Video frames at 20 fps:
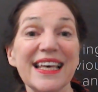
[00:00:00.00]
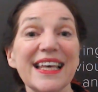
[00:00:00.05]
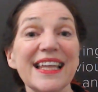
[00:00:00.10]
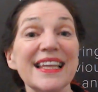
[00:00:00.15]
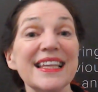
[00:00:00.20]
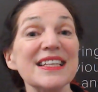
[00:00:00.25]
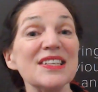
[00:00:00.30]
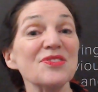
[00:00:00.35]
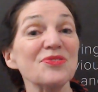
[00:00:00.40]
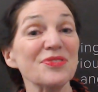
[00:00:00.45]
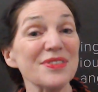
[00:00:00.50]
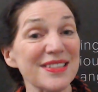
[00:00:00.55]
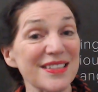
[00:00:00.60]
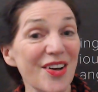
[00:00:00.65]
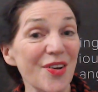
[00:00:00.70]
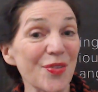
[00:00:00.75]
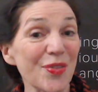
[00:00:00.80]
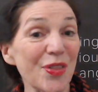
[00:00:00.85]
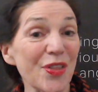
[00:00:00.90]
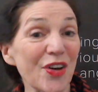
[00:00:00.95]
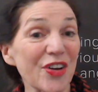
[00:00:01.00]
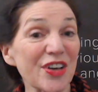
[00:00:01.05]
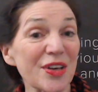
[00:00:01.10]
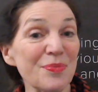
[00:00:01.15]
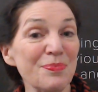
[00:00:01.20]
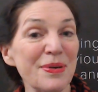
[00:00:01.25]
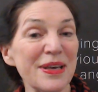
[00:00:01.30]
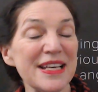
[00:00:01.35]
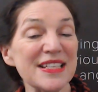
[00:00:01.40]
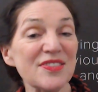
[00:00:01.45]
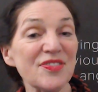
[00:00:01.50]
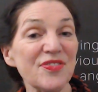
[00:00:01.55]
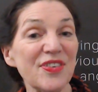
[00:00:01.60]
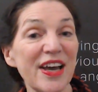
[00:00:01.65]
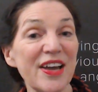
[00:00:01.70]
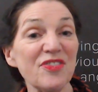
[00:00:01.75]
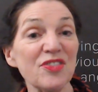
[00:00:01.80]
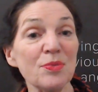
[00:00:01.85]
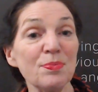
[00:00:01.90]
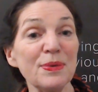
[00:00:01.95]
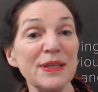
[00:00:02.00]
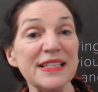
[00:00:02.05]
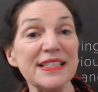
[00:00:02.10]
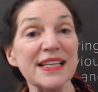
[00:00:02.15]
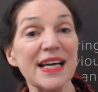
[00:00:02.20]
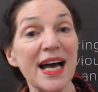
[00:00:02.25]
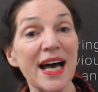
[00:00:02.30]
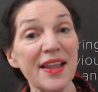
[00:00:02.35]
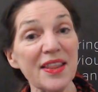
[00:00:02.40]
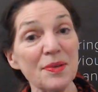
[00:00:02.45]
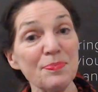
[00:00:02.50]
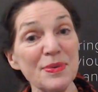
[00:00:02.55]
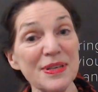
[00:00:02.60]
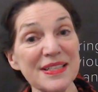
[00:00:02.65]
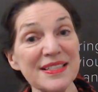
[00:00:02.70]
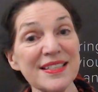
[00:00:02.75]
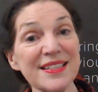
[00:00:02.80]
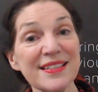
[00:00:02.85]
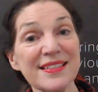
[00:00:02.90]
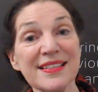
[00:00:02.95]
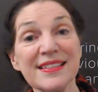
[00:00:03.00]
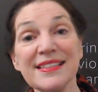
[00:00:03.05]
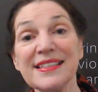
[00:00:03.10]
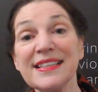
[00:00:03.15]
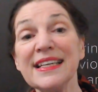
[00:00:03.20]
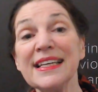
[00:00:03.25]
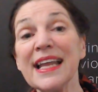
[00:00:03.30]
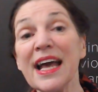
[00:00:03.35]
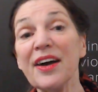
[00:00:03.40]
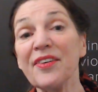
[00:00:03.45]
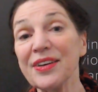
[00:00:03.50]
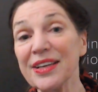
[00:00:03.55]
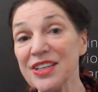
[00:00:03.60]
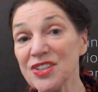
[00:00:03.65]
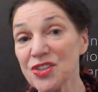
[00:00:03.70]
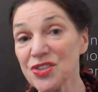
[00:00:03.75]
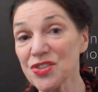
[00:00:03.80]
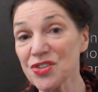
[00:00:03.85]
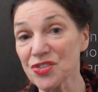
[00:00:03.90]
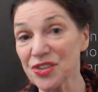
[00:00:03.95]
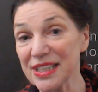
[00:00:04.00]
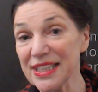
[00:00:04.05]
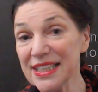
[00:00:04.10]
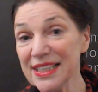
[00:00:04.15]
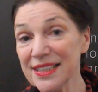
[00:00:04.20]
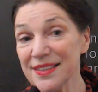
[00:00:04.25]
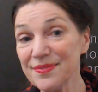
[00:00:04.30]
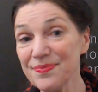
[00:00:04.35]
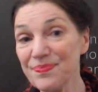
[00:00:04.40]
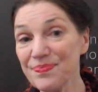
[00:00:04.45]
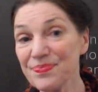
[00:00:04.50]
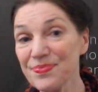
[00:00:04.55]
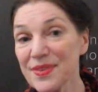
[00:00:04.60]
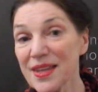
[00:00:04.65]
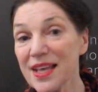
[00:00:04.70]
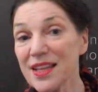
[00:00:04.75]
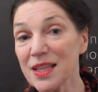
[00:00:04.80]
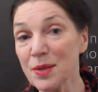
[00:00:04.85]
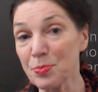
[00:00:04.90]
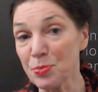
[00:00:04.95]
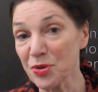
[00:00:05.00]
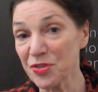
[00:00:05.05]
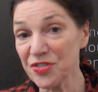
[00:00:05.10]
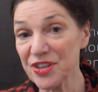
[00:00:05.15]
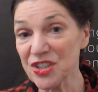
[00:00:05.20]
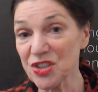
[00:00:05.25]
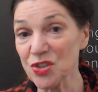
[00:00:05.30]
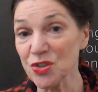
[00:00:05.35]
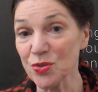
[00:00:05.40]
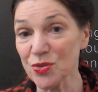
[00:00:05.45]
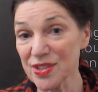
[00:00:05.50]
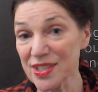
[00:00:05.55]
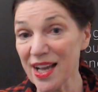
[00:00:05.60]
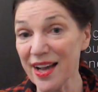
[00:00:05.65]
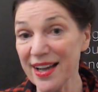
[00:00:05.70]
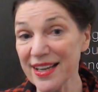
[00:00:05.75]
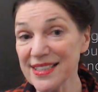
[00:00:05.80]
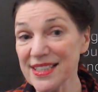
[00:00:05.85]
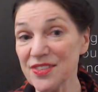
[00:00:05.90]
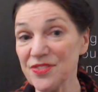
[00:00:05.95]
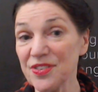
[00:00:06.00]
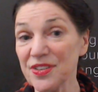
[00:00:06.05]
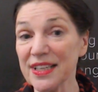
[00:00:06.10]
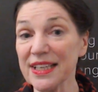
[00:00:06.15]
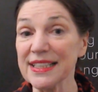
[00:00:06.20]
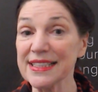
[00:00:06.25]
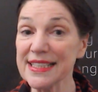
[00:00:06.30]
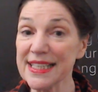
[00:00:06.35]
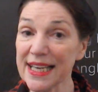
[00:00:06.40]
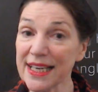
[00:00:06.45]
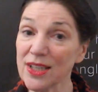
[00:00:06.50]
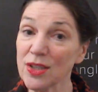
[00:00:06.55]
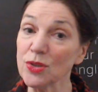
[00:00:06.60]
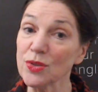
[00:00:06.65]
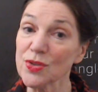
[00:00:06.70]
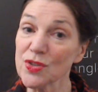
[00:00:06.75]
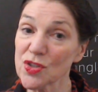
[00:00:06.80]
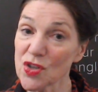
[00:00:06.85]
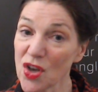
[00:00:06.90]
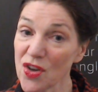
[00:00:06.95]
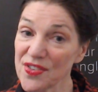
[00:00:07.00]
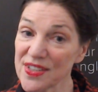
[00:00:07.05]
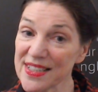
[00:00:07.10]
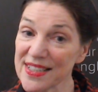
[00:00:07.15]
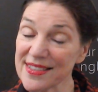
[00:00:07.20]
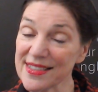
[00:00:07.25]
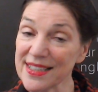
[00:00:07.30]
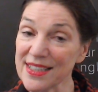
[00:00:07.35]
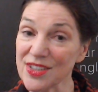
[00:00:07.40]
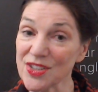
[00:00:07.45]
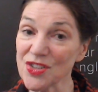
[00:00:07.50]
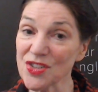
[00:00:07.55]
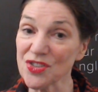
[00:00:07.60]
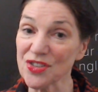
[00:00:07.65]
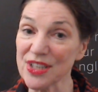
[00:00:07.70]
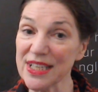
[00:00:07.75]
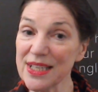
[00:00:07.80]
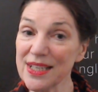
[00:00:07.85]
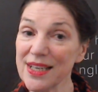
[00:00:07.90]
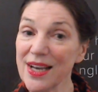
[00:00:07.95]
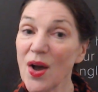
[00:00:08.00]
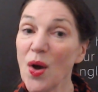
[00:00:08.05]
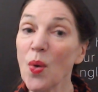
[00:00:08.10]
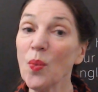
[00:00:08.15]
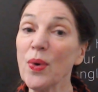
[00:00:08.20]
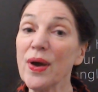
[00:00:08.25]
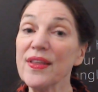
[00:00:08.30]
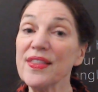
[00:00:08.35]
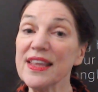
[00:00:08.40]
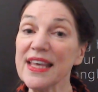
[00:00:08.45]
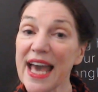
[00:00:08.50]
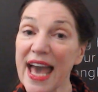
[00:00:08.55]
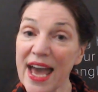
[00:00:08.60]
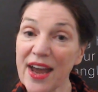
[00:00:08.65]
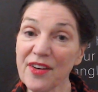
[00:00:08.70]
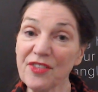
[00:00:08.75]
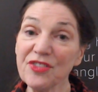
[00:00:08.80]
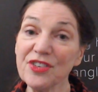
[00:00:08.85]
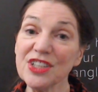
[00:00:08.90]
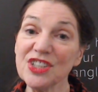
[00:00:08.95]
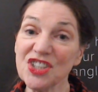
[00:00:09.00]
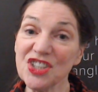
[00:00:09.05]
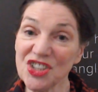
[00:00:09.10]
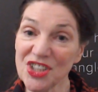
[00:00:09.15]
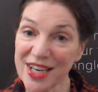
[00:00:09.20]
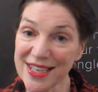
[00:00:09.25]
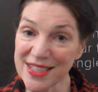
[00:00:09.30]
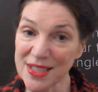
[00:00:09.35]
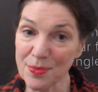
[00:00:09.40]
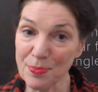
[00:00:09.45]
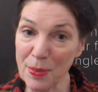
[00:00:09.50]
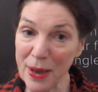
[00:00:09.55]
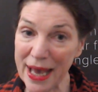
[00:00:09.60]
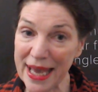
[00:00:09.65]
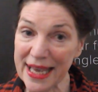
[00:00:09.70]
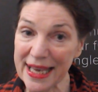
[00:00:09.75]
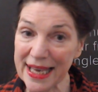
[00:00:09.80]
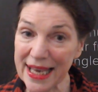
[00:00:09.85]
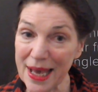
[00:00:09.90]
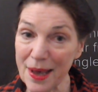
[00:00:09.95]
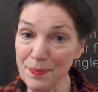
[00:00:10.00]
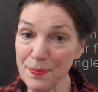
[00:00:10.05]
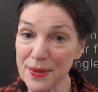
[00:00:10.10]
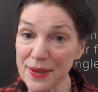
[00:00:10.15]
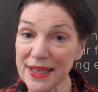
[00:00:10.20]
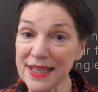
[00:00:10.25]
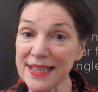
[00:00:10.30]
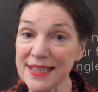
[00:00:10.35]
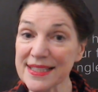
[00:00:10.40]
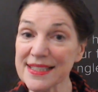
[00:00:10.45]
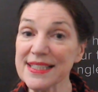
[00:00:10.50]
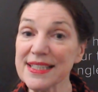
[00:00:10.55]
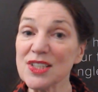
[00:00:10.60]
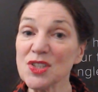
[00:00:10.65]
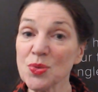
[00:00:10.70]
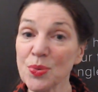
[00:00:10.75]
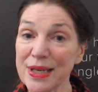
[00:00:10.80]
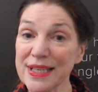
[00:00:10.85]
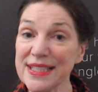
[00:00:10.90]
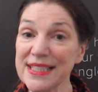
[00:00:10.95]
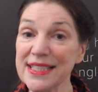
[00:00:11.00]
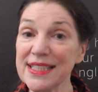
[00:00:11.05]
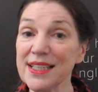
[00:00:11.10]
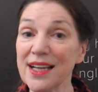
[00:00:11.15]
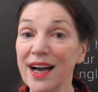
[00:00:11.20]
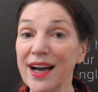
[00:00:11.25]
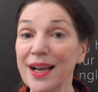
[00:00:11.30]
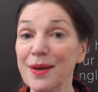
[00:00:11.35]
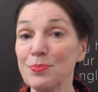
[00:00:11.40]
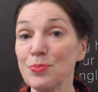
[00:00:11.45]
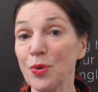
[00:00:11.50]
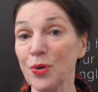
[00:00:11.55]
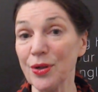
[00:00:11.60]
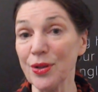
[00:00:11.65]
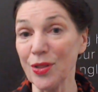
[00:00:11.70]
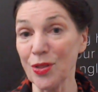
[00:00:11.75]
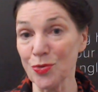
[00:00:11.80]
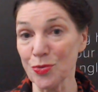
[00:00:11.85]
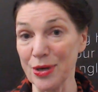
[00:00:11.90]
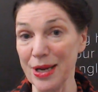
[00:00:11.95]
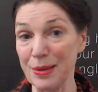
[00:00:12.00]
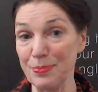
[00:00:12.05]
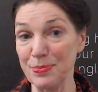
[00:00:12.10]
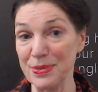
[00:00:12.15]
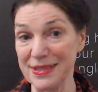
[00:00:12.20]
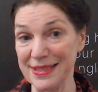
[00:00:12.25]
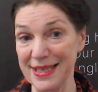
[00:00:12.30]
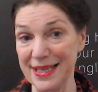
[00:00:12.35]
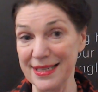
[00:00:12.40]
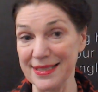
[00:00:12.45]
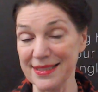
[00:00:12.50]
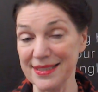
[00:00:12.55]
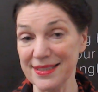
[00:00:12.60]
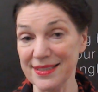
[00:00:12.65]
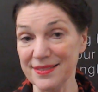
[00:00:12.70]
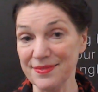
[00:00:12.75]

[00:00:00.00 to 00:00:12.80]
This result though compares favourably to other businesses in our industry, the professional scientific and technical services industry, where the average gender pay gap is 29.3%